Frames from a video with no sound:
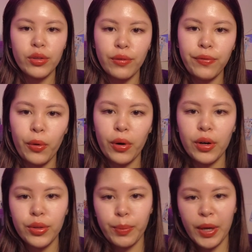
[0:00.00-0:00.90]
the
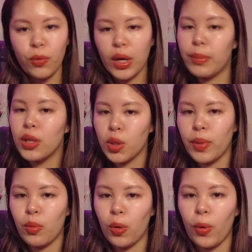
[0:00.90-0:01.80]
floor. The pink one I'm a little
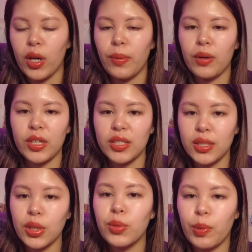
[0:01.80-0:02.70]
bit more worried about because it's
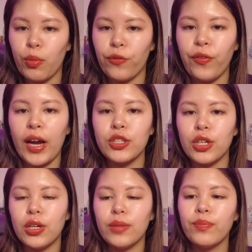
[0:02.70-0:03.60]
a little bit more
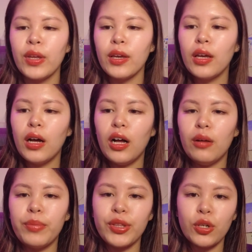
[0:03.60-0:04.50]
fragile.
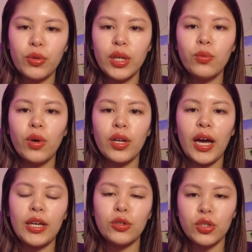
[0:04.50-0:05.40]
But the green one
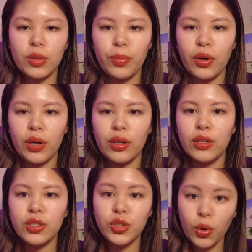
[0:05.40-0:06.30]
I usually put
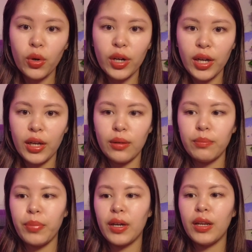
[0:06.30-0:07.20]
Sora in,
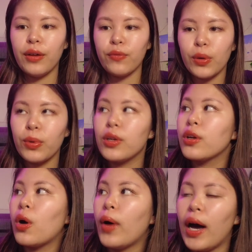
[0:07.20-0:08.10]
but if we were to
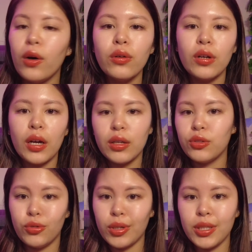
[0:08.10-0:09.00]
go out,
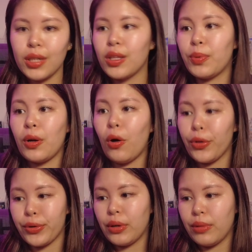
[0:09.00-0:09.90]
you could technically put all
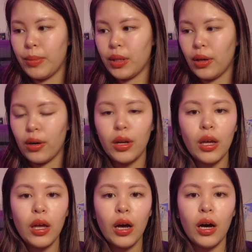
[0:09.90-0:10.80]
3 of them in there.
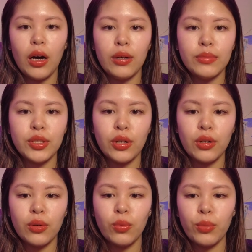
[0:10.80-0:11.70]

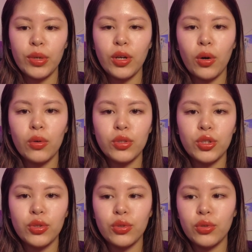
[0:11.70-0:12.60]
So when we go
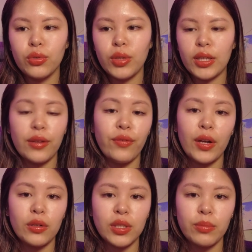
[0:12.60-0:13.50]
to like the vet
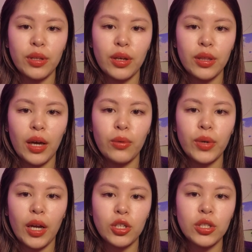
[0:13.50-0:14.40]
or something like that, we
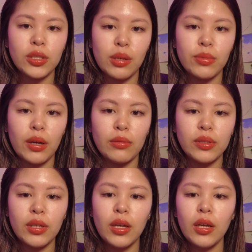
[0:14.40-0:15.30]
actually
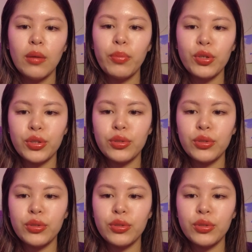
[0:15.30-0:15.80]
sometimes put,